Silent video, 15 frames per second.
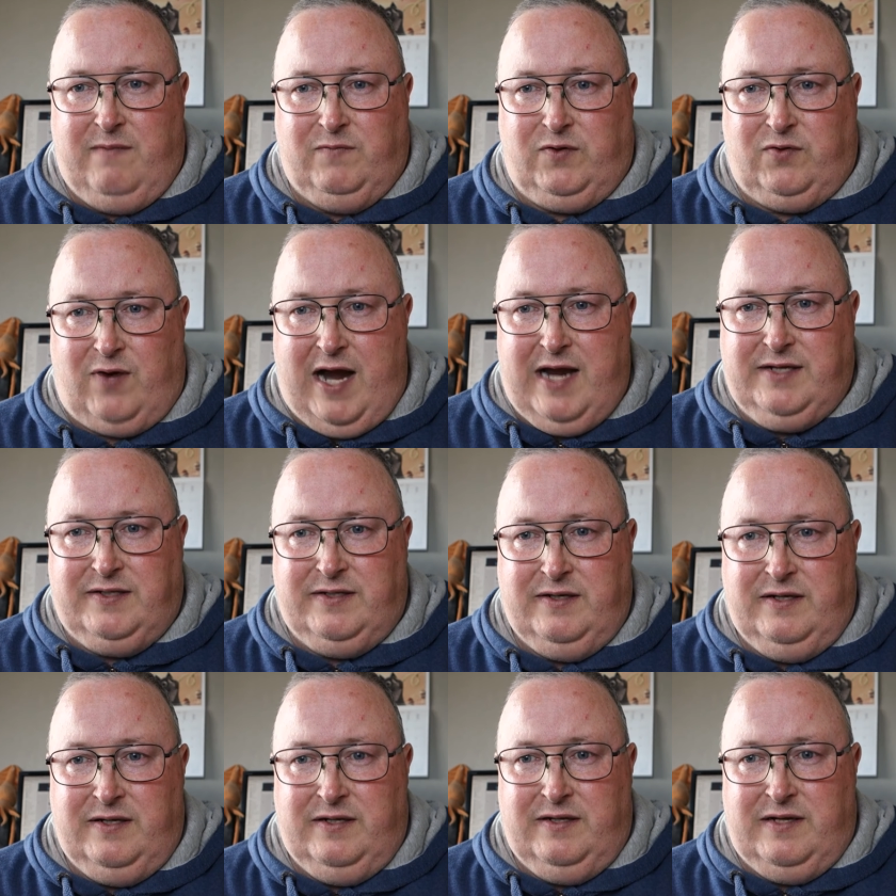great,
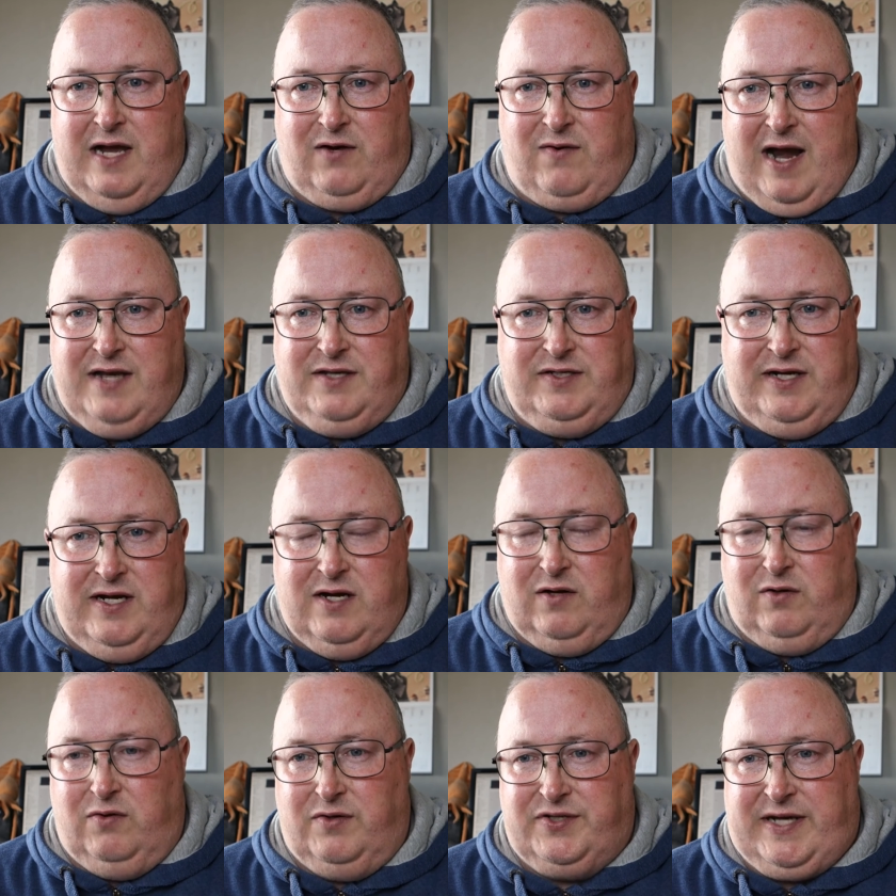a great
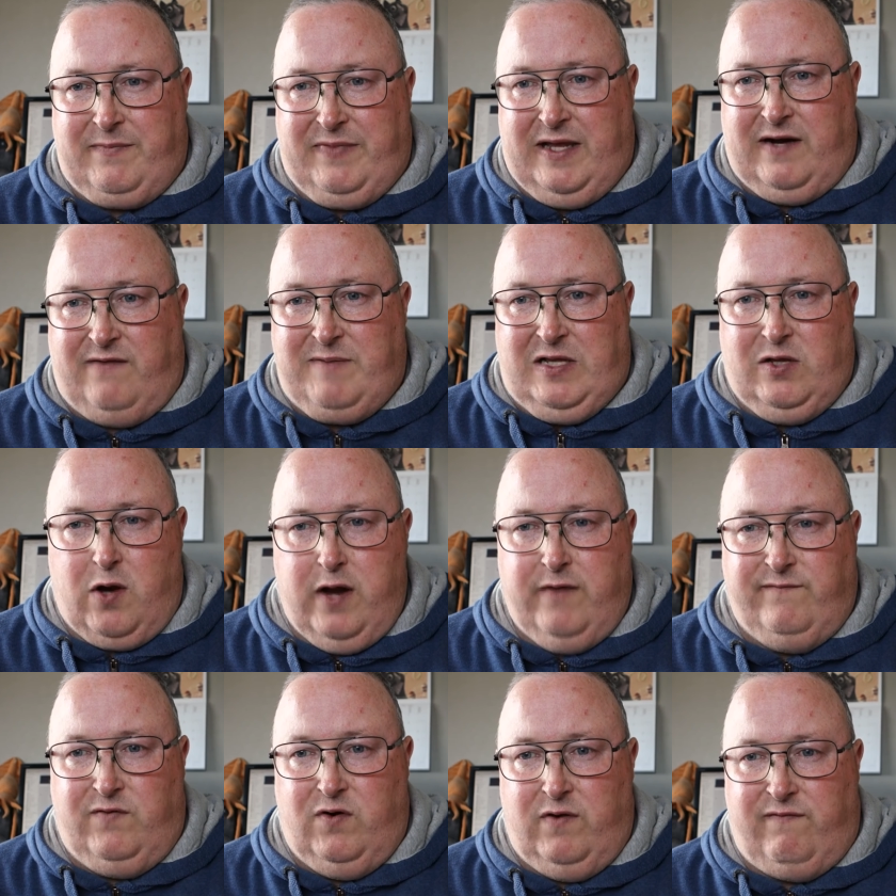deal, or something that I've been
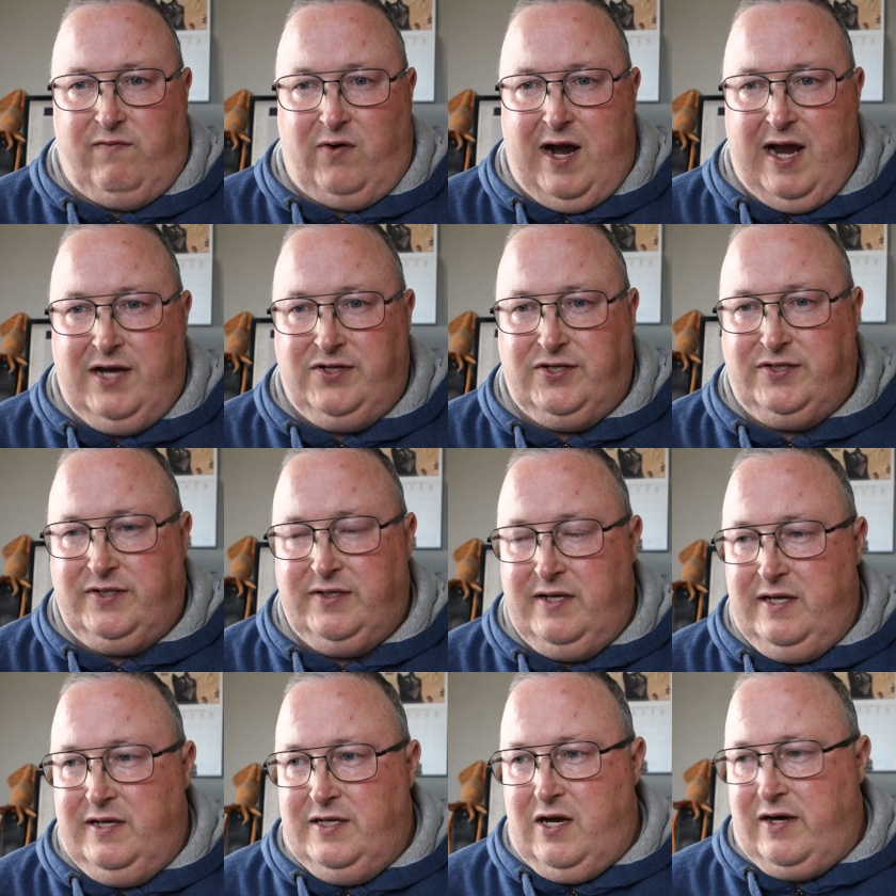looking for ages.
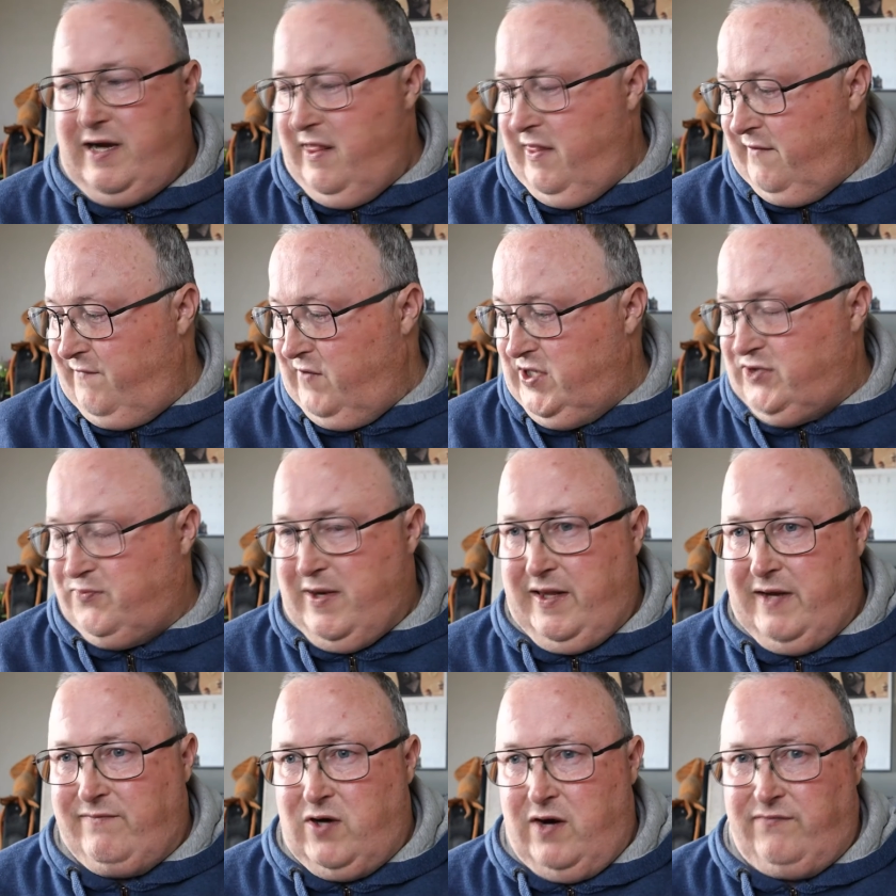Okay, the first one
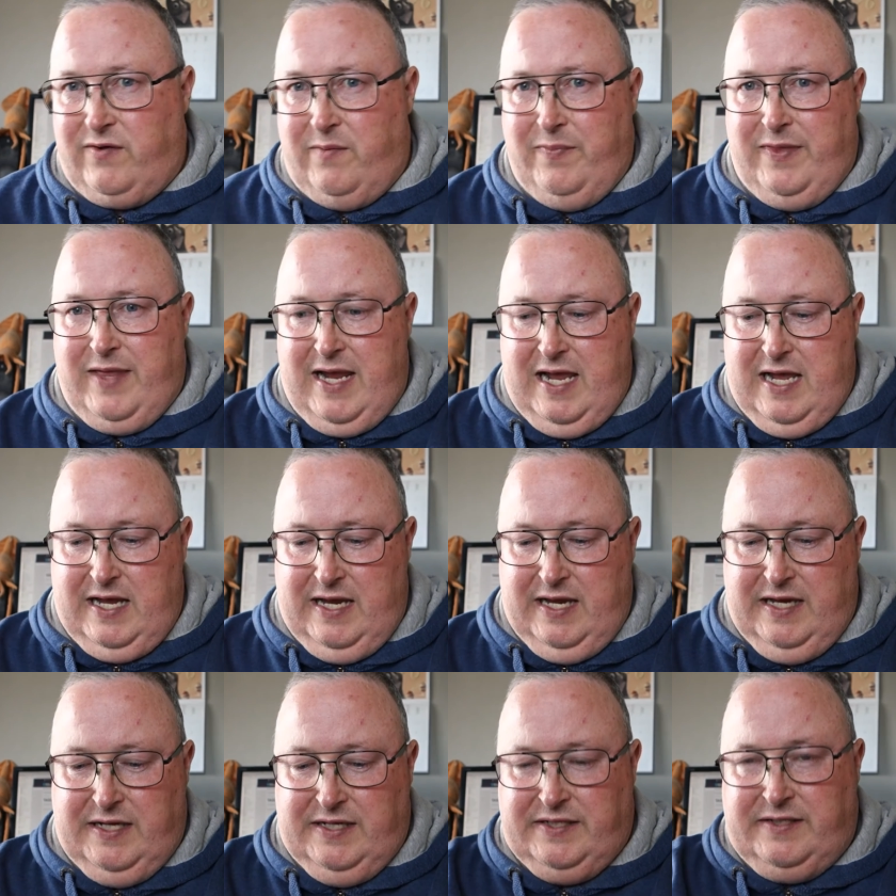I've got from there
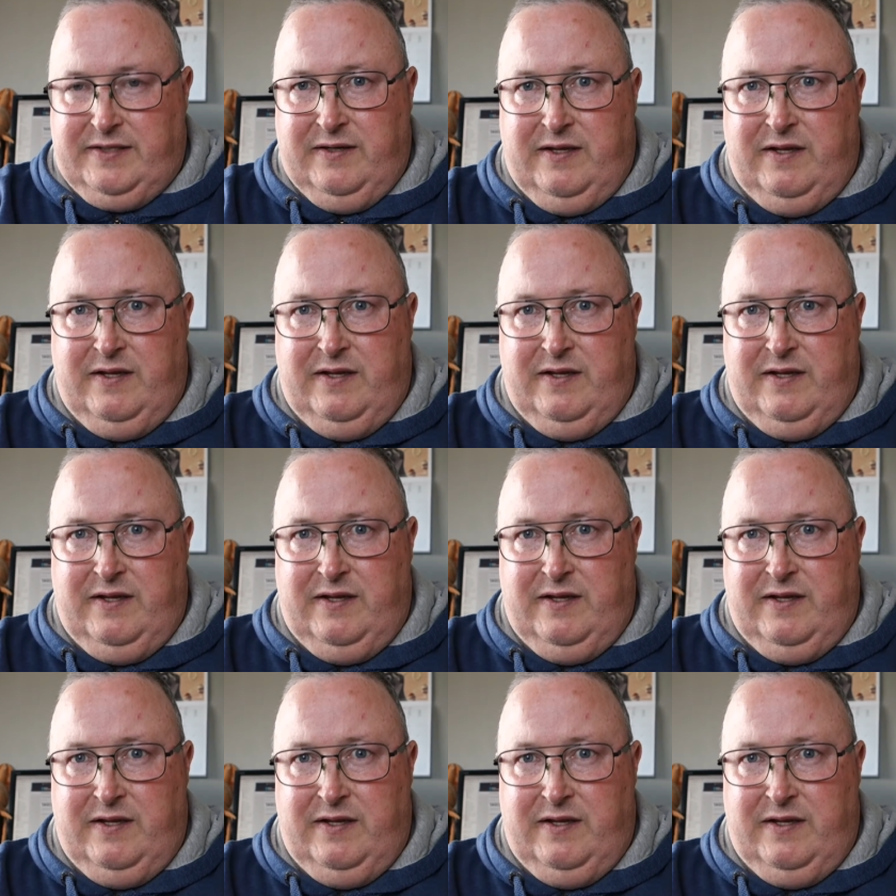is